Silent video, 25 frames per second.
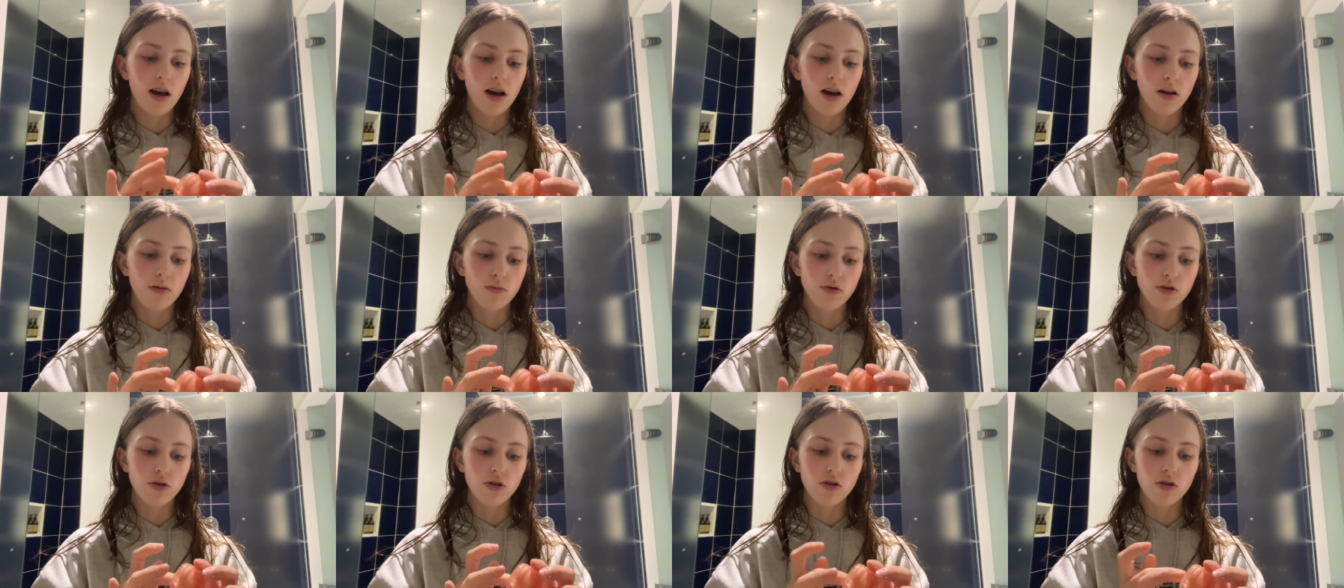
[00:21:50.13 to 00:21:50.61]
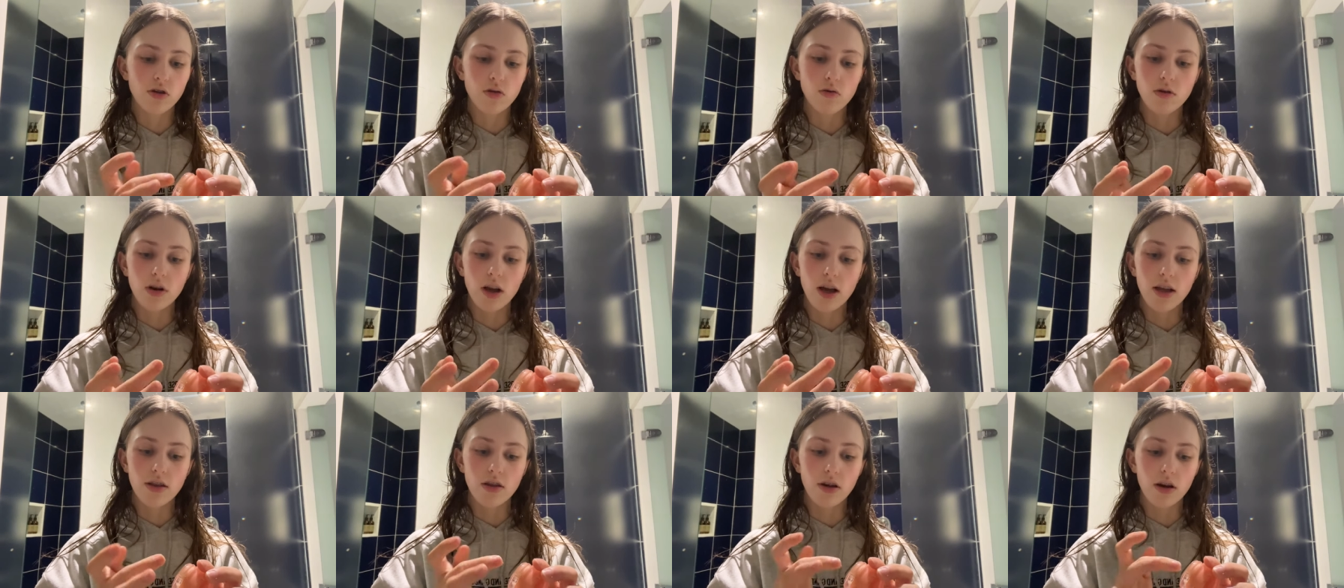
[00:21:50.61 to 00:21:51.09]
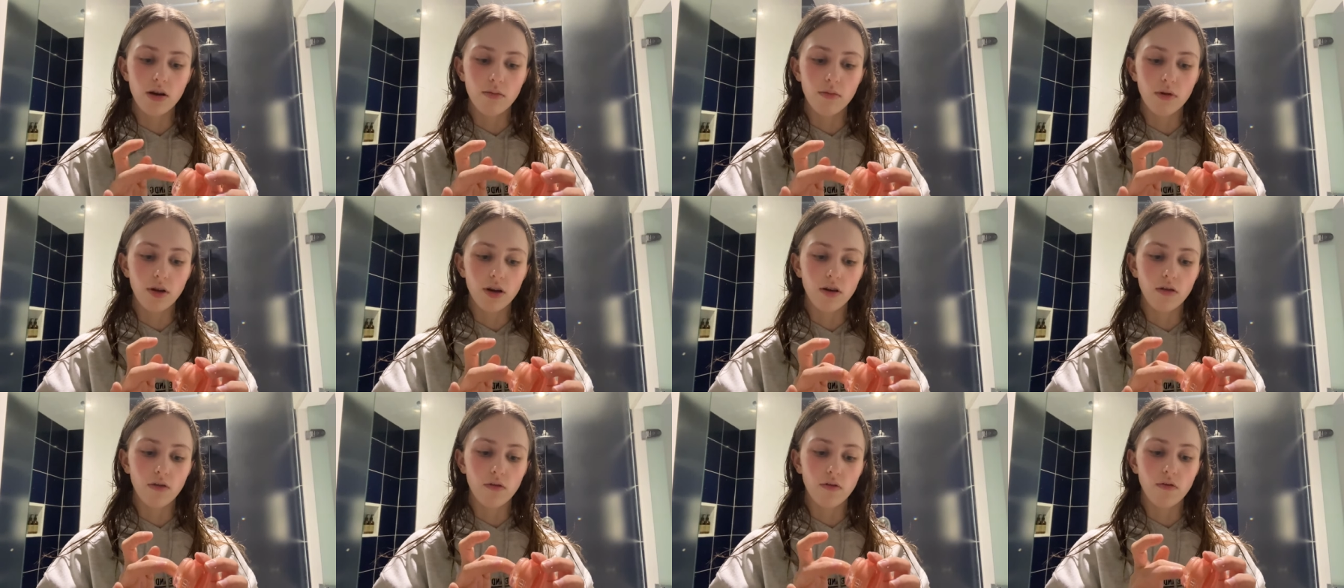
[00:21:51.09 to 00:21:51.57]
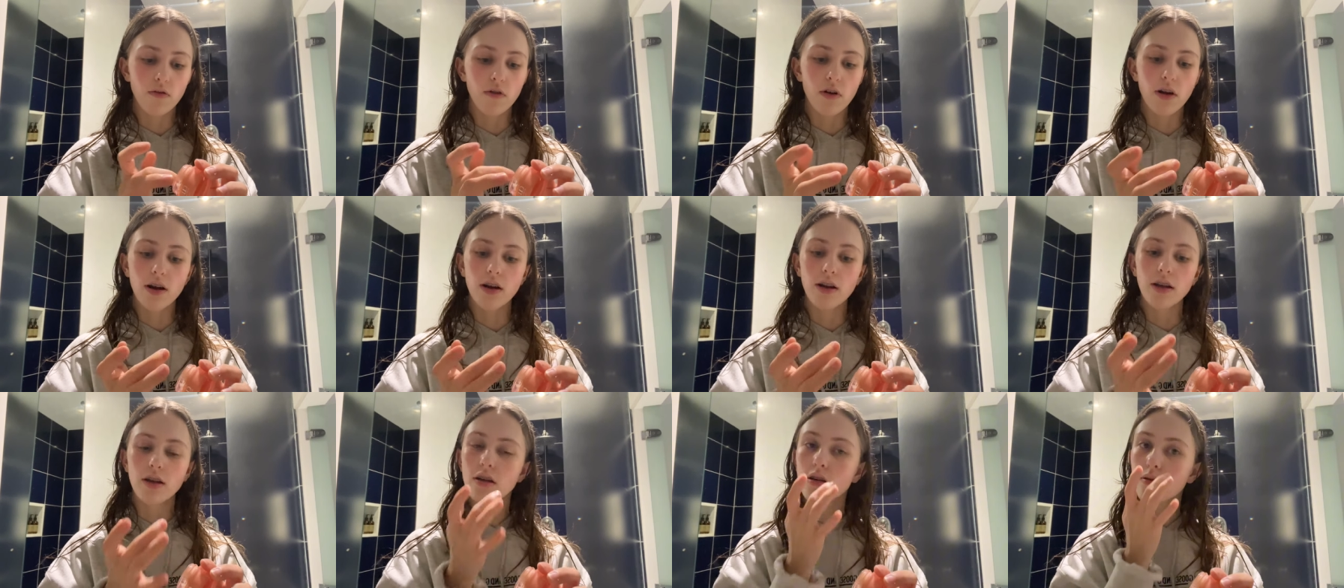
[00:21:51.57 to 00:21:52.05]
I'm just so glad that I'm like
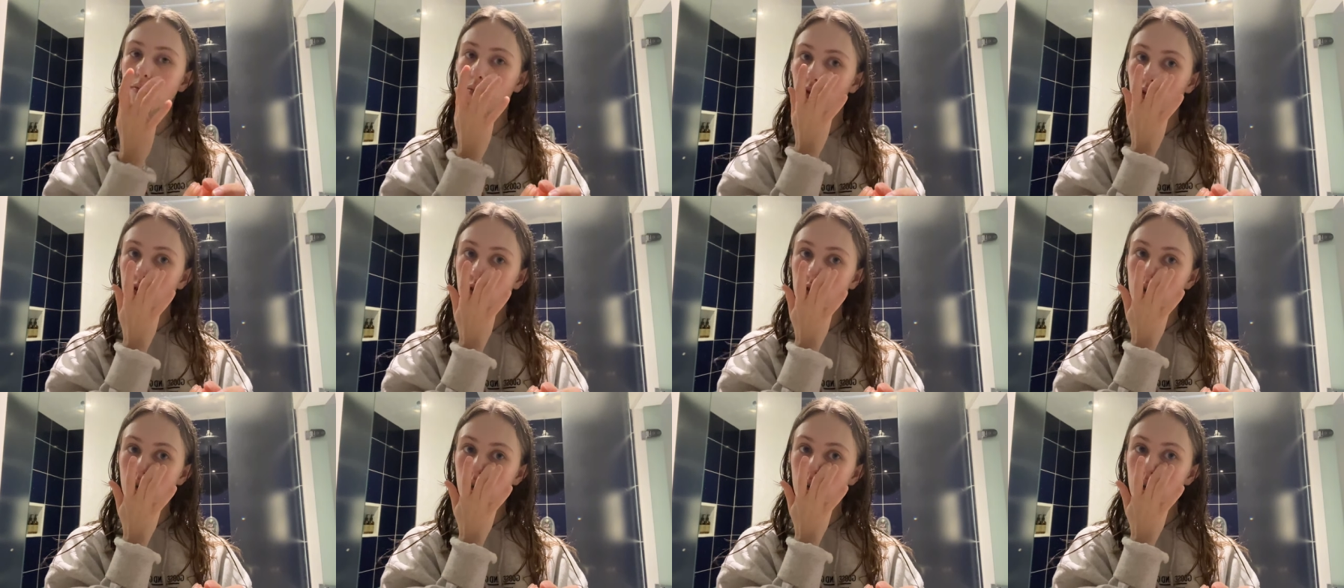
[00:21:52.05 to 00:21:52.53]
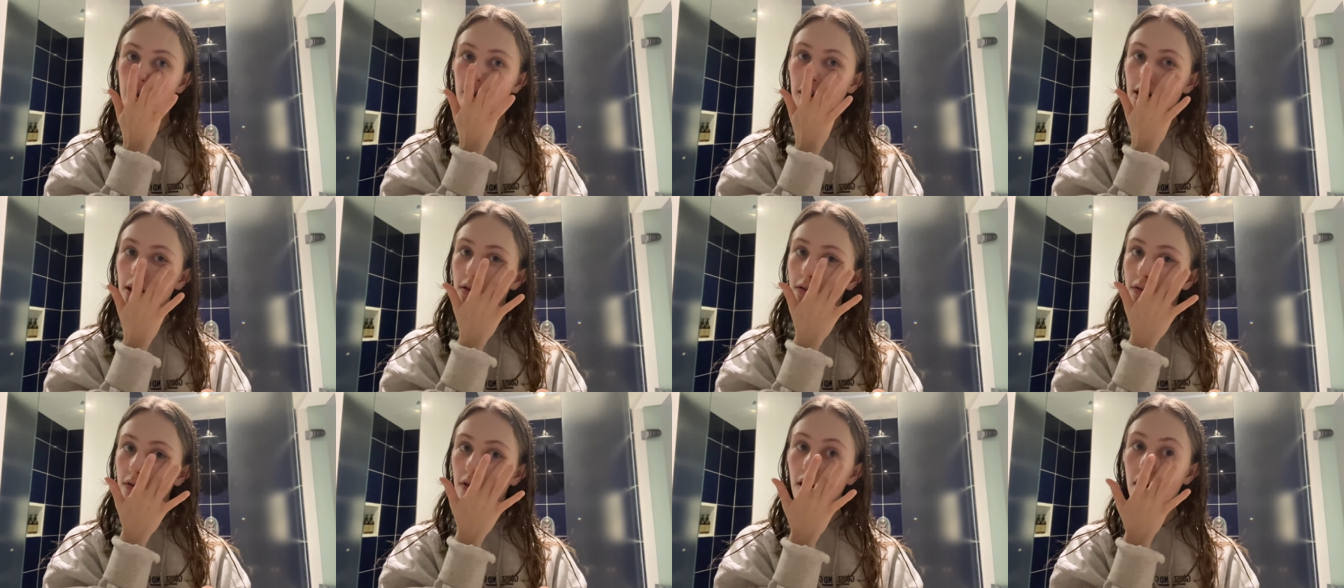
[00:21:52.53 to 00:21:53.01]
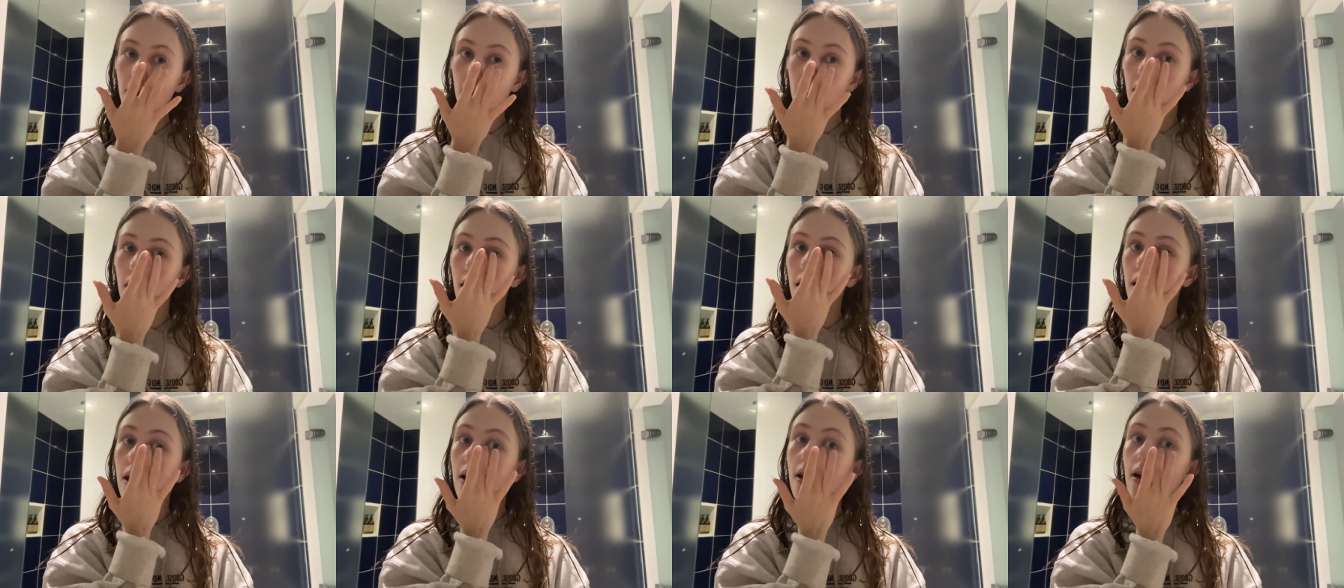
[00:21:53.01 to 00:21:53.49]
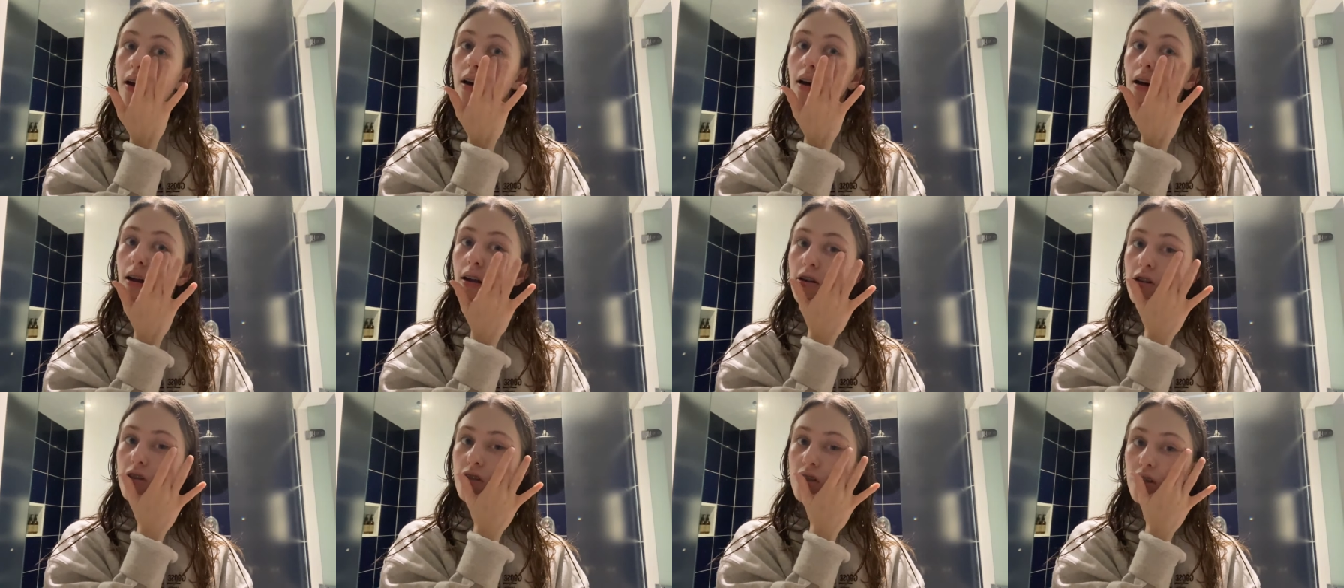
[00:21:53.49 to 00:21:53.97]
finally going to be on study leave.
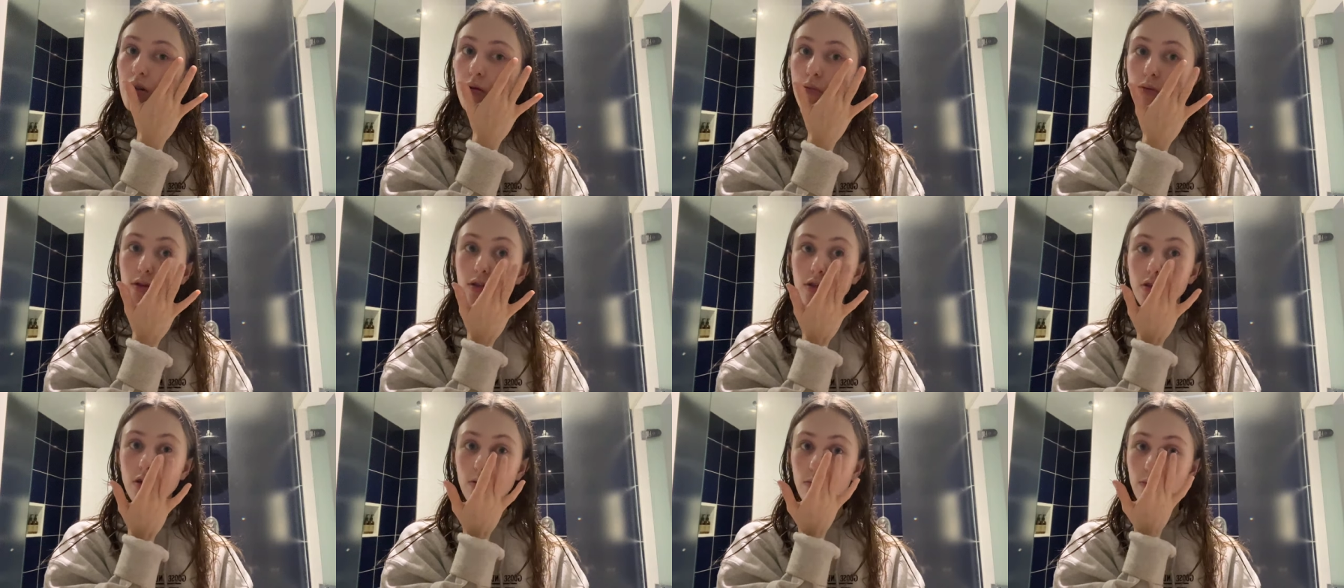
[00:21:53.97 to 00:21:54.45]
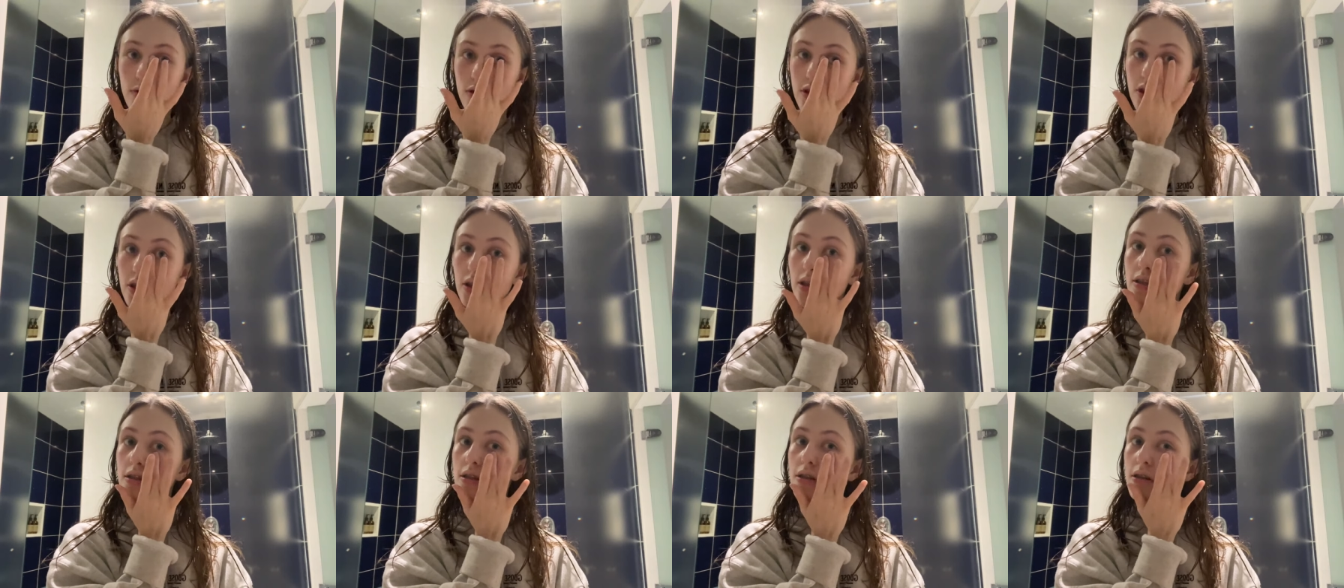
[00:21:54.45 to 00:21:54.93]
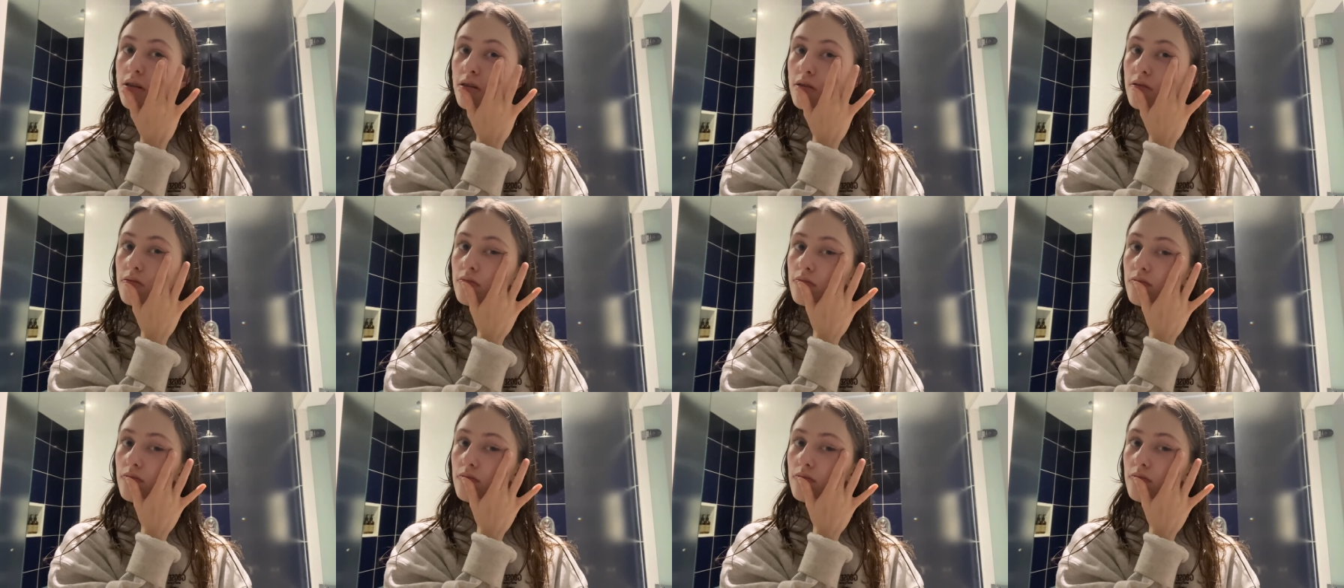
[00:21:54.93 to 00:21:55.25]
I just think it'll be so much easier.